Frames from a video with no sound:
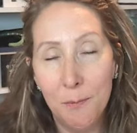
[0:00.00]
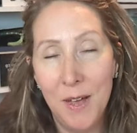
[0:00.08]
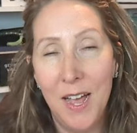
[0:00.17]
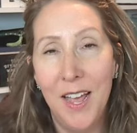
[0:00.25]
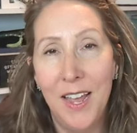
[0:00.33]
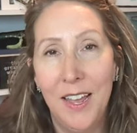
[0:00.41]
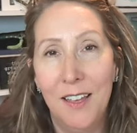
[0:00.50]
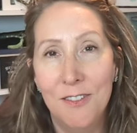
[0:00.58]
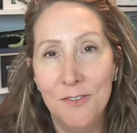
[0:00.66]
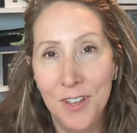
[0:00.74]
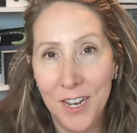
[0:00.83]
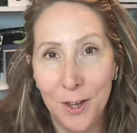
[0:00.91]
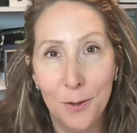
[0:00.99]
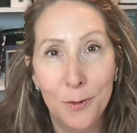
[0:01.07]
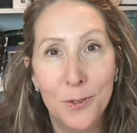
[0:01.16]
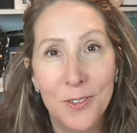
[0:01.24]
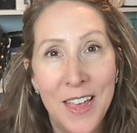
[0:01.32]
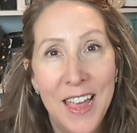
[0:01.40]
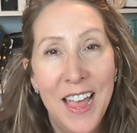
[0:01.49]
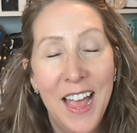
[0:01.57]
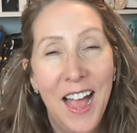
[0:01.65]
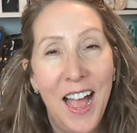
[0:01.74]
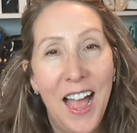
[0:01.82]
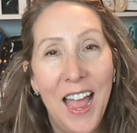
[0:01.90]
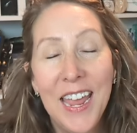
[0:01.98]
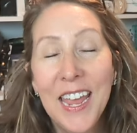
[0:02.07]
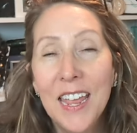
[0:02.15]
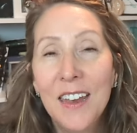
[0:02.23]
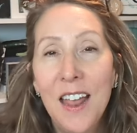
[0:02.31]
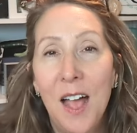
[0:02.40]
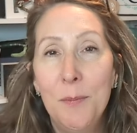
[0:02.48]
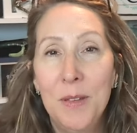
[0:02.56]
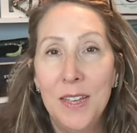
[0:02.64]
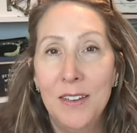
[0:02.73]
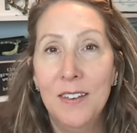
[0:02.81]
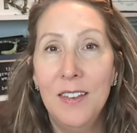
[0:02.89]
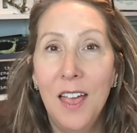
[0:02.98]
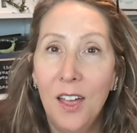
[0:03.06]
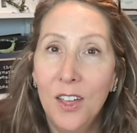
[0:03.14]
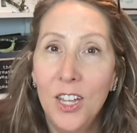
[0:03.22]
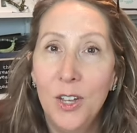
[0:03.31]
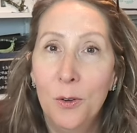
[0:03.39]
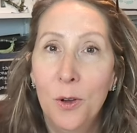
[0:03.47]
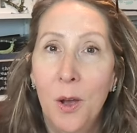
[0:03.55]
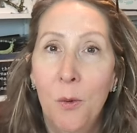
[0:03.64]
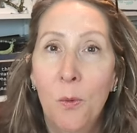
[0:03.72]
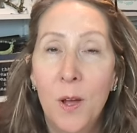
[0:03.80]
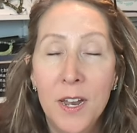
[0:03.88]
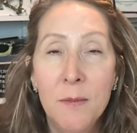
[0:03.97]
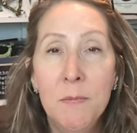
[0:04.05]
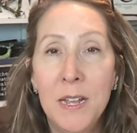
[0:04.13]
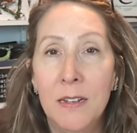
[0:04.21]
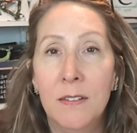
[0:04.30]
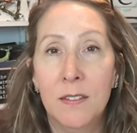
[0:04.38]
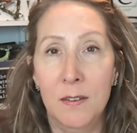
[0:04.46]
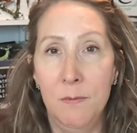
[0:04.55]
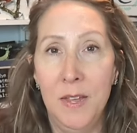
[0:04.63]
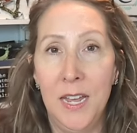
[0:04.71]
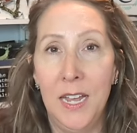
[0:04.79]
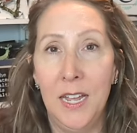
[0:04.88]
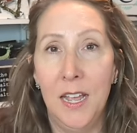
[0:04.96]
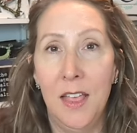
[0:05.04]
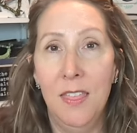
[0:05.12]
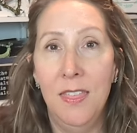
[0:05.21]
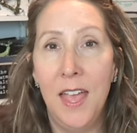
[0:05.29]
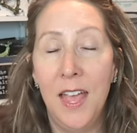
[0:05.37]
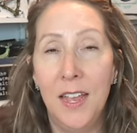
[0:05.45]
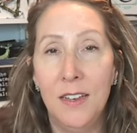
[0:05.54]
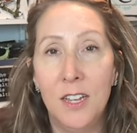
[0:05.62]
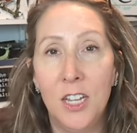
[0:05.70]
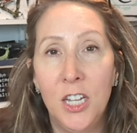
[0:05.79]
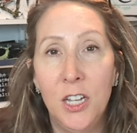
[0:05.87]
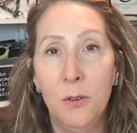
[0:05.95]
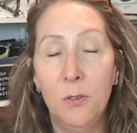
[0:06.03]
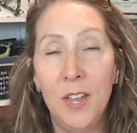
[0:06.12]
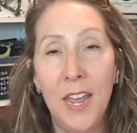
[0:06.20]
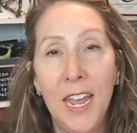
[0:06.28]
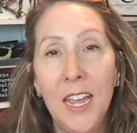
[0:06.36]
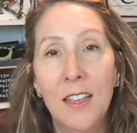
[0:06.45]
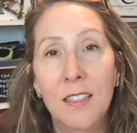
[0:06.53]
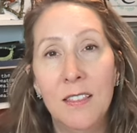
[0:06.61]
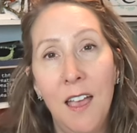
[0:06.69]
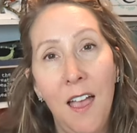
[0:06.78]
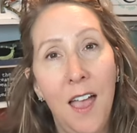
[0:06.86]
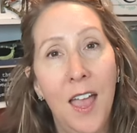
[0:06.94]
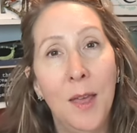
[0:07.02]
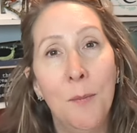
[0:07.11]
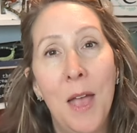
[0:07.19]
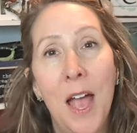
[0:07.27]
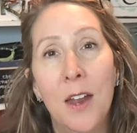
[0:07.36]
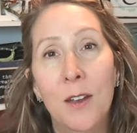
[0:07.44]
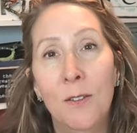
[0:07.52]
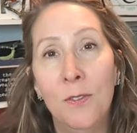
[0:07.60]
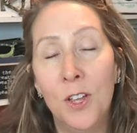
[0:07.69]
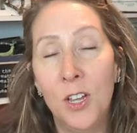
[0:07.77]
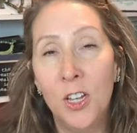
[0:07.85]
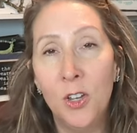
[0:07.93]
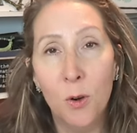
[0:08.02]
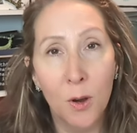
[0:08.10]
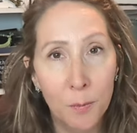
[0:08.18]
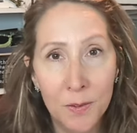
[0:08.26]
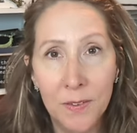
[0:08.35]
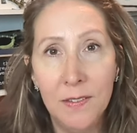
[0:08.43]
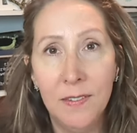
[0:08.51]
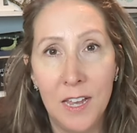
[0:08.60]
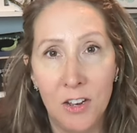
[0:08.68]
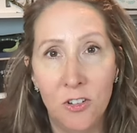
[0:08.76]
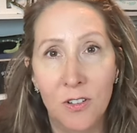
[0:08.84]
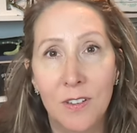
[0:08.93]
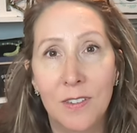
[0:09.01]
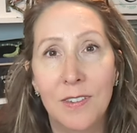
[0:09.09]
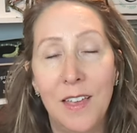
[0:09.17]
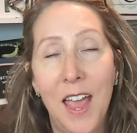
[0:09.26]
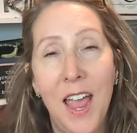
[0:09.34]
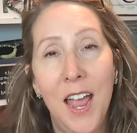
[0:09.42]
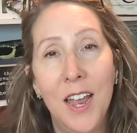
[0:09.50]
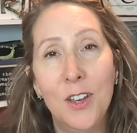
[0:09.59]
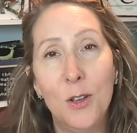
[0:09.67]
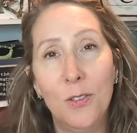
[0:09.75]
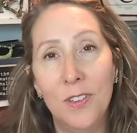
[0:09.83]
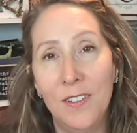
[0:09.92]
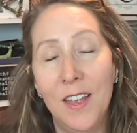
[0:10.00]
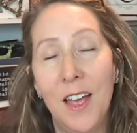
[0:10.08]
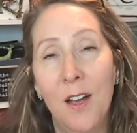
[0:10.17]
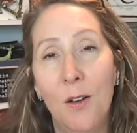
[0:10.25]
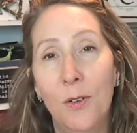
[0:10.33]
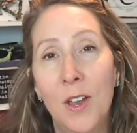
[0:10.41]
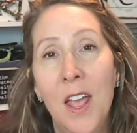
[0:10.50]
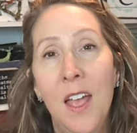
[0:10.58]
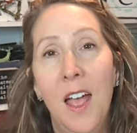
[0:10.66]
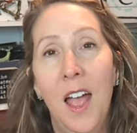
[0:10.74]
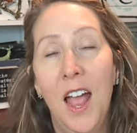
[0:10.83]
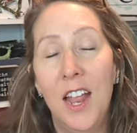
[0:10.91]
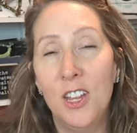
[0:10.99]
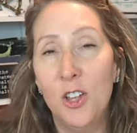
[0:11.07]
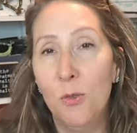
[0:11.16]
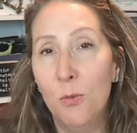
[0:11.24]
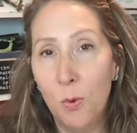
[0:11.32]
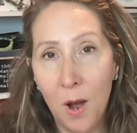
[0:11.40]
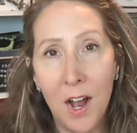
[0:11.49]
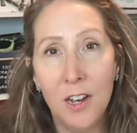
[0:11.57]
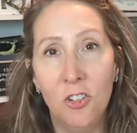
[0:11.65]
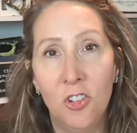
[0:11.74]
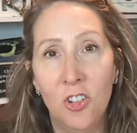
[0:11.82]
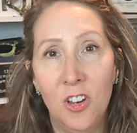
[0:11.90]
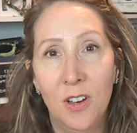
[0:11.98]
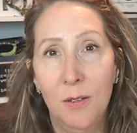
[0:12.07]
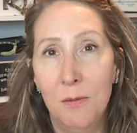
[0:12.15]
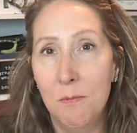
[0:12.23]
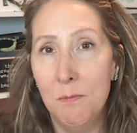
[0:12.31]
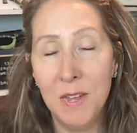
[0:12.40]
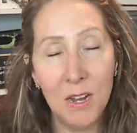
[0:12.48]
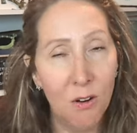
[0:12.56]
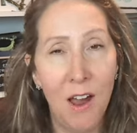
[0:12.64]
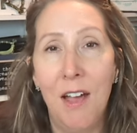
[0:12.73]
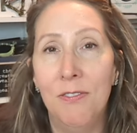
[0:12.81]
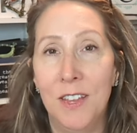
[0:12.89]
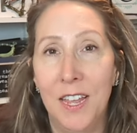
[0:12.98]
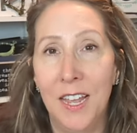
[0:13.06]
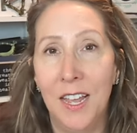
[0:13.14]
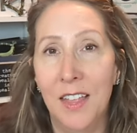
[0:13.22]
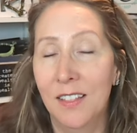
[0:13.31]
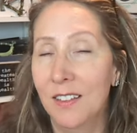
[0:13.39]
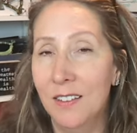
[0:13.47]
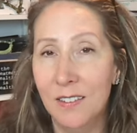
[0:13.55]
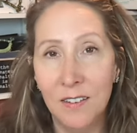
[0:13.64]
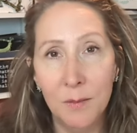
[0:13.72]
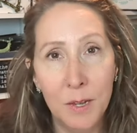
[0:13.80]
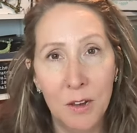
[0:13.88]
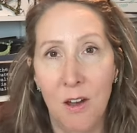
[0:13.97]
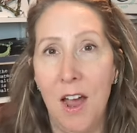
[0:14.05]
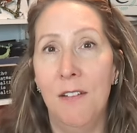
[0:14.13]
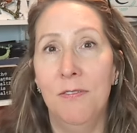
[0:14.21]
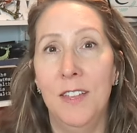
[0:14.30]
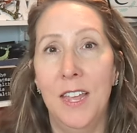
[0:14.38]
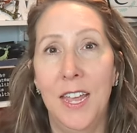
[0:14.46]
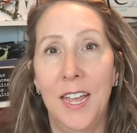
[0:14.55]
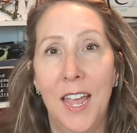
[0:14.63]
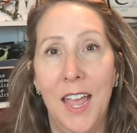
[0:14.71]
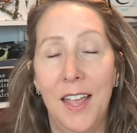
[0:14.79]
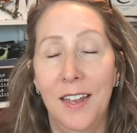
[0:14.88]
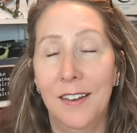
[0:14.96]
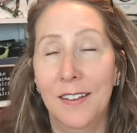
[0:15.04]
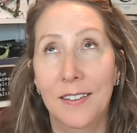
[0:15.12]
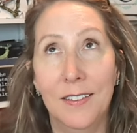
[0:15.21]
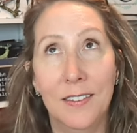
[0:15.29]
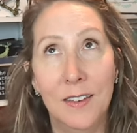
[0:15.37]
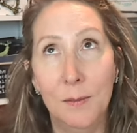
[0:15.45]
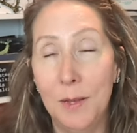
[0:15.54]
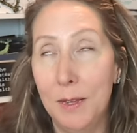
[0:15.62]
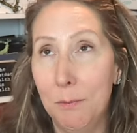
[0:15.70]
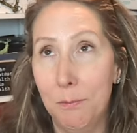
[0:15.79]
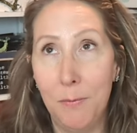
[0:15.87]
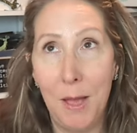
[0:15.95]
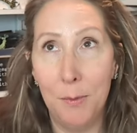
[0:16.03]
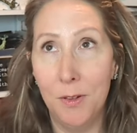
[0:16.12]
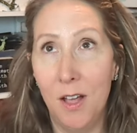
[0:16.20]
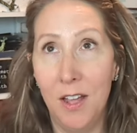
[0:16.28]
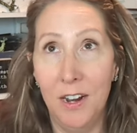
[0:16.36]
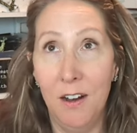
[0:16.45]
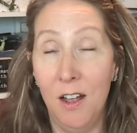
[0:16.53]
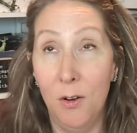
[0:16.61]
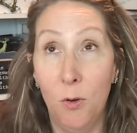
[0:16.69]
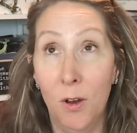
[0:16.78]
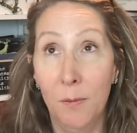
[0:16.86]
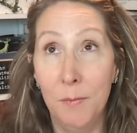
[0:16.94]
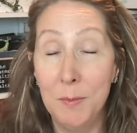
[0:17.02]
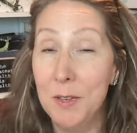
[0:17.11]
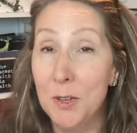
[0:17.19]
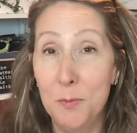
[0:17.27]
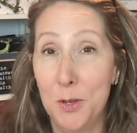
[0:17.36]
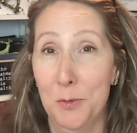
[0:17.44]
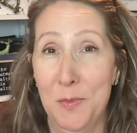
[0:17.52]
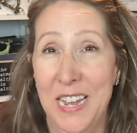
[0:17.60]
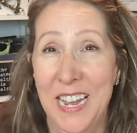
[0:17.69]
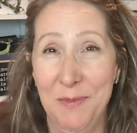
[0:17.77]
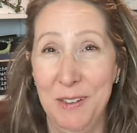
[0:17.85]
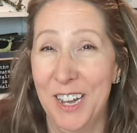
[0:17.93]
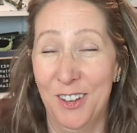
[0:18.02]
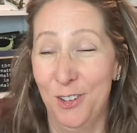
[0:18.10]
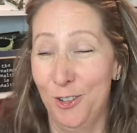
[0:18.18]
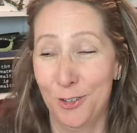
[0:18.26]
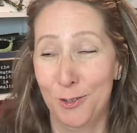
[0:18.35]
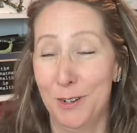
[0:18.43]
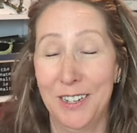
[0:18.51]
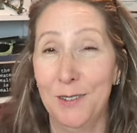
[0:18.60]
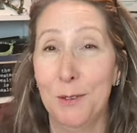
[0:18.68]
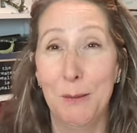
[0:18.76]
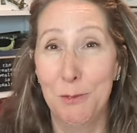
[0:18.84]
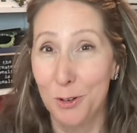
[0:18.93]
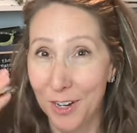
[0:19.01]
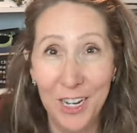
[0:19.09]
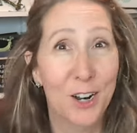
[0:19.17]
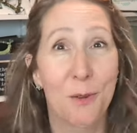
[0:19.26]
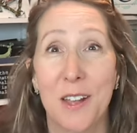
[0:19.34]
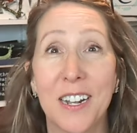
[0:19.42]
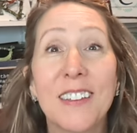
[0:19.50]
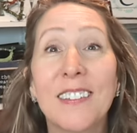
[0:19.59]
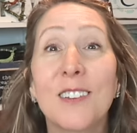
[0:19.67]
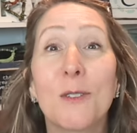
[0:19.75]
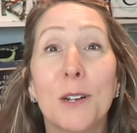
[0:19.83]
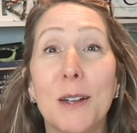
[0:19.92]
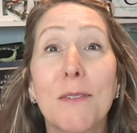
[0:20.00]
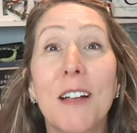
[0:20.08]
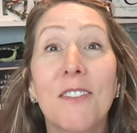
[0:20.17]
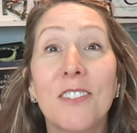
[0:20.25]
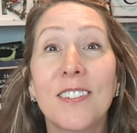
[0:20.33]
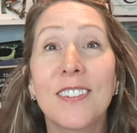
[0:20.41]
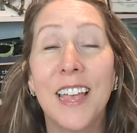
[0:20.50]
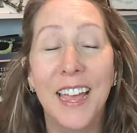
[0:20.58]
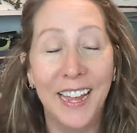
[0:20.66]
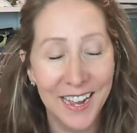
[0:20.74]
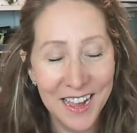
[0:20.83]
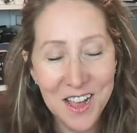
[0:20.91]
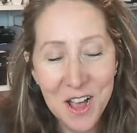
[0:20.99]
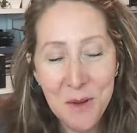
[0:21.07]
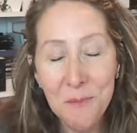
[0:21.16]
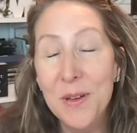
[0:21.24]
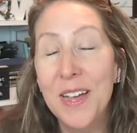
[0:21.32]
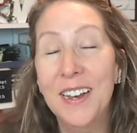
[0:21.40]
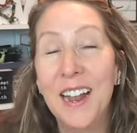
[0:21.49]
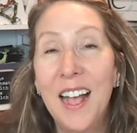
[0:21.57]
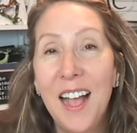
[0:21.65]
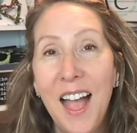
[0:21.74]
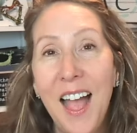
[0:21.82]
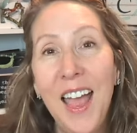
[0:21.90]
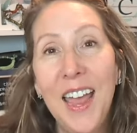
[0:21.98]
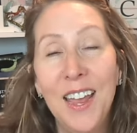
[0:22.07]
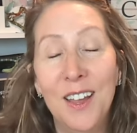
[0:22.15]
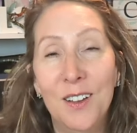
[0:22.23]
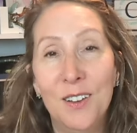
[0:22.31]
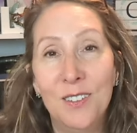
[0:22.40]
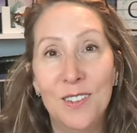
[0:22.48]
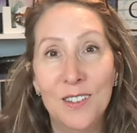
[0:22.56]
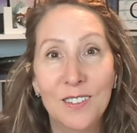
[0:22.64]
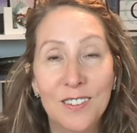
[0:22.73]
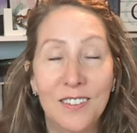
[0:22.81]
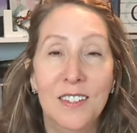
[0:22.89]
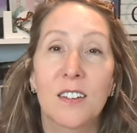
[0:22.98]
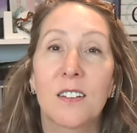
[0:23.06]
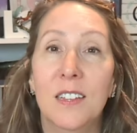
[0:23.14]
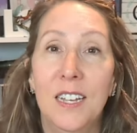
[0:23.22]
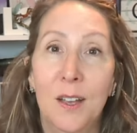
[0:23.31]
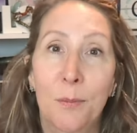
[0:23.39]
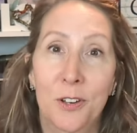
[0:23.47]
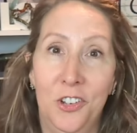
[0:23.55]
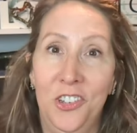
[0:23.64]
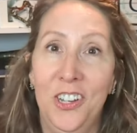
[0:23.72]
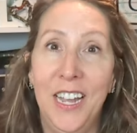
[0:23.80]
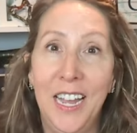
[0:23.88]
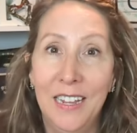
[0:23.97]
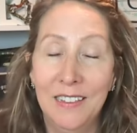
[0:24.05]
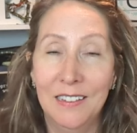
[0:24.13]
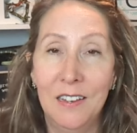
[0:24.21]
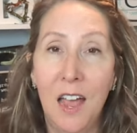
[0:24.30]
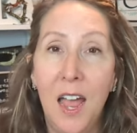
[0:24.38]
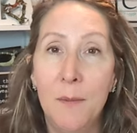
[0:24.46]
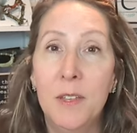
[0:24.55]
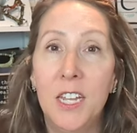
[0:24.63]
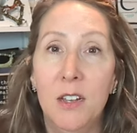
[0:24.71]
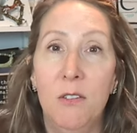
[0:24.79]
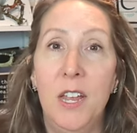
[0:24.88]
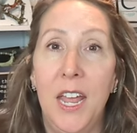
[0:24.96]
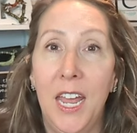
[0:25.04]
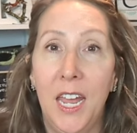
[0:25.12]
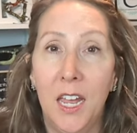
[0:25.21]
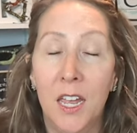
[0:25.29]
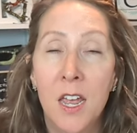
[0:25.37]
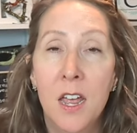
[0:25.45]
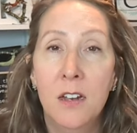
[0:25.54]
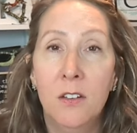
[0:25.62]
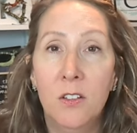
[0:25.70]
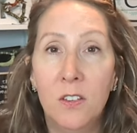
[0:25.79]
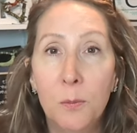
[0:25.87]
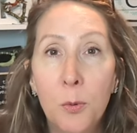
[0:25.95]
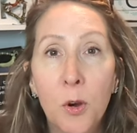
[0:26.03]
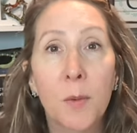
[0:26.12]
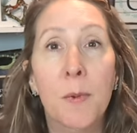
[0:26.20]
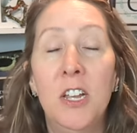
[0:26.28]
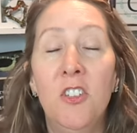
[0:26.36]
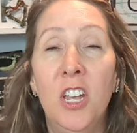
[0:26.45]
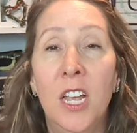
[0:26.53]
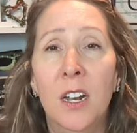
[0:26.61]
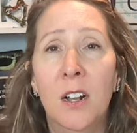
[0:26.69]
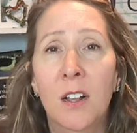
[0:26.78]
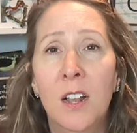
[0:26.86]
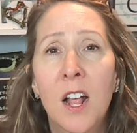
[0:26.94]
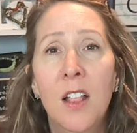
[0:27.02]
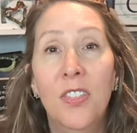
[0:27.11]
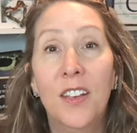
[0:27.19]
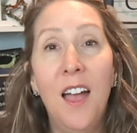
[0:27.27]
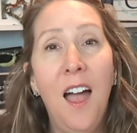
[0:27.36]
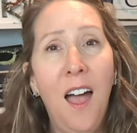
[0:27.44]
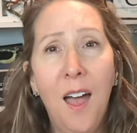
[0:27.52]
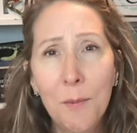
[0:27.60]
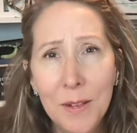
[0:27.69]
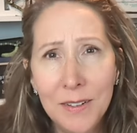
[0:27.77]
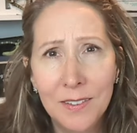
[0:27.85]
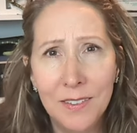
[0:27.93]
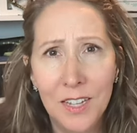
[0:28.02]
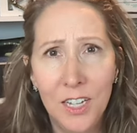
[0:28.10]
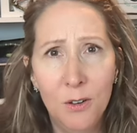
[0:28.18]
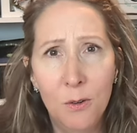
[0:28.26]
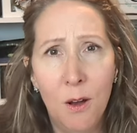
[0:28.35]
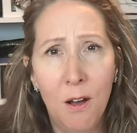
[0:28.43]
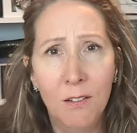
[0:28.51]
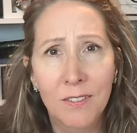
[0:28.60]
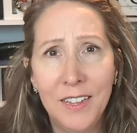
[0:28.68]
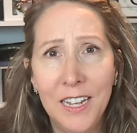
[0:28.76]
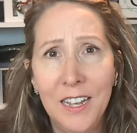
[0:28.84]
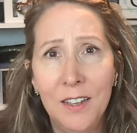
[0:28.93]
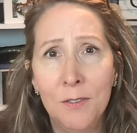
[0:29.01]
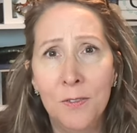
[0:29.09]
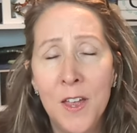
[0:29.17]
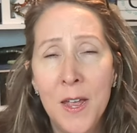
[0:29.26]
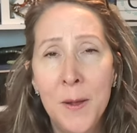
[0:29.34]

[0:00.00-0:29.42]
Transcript: my videos. I cannot begin to tell you what it means to me that you take time out of your busy schedules and you sit down and you watch me crafting and listen to me crafting and listen to me babble on and on. Or maybe you mute me because you just want to see what I'm doing. You don't want to listen to what I have to say. But I sincerely appreciate the time that you take to support my channel, the comments that you all leave.